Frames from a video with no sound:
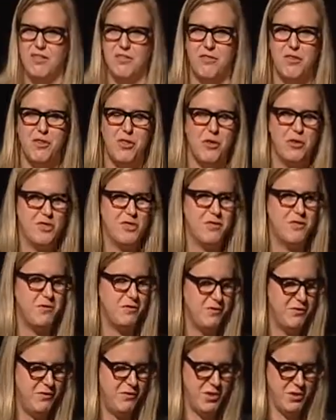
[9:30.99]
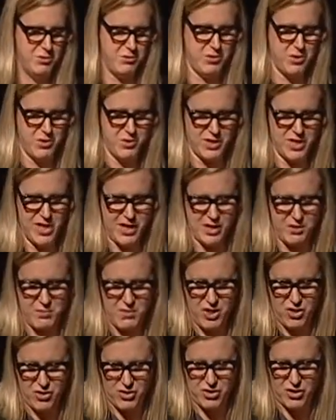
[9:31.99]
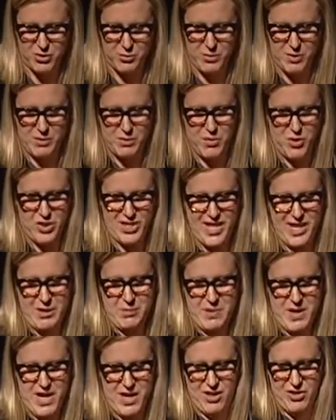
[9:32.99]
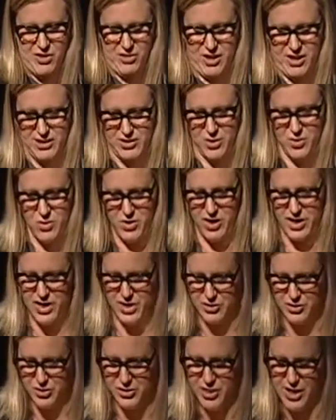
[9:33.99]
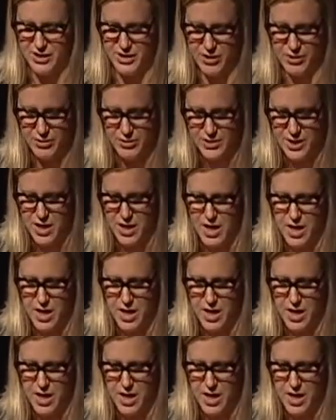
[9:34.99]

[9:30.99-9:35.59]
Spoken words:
For those of you who are like me, you're a little bit more type A and you like to organize your Legos,